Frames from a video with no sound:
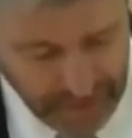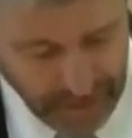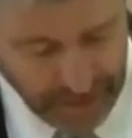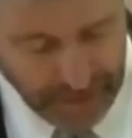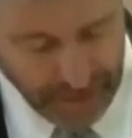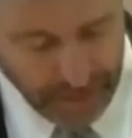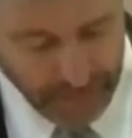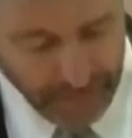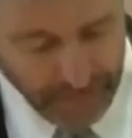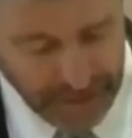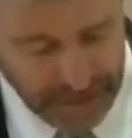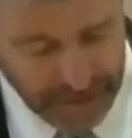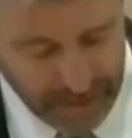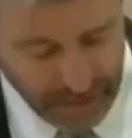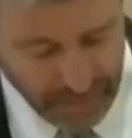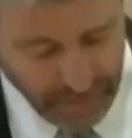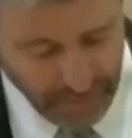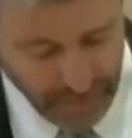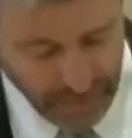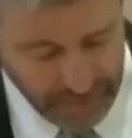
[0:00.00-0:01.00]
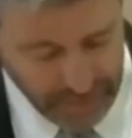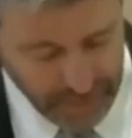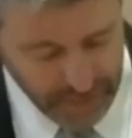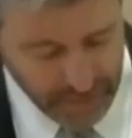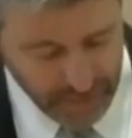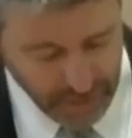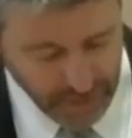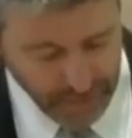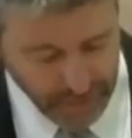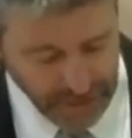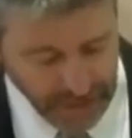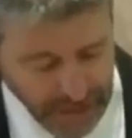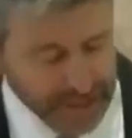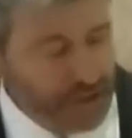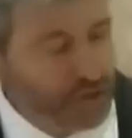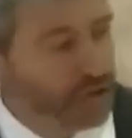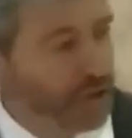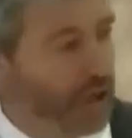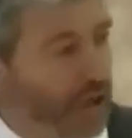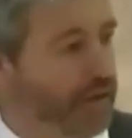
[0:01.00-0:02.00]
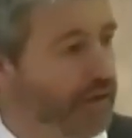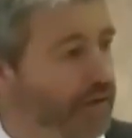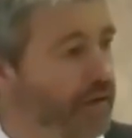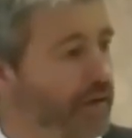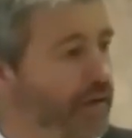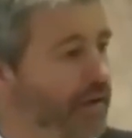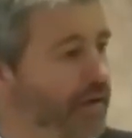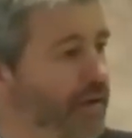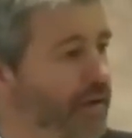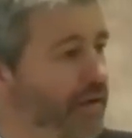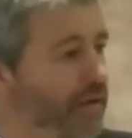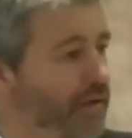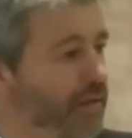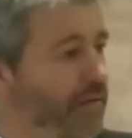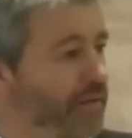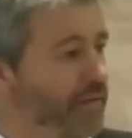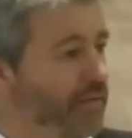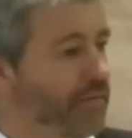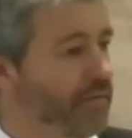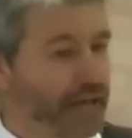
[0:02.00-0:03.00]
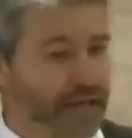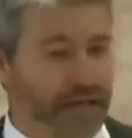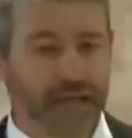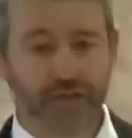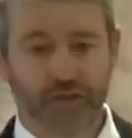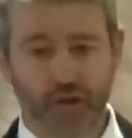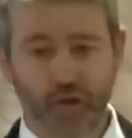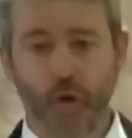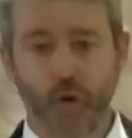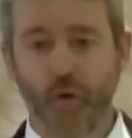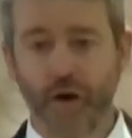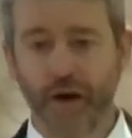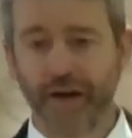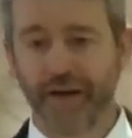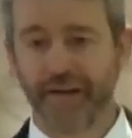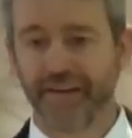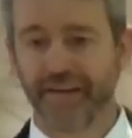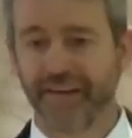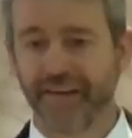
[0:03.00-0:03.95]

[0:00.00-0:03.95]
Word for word: that in the midst of all this tribulation, they had joy.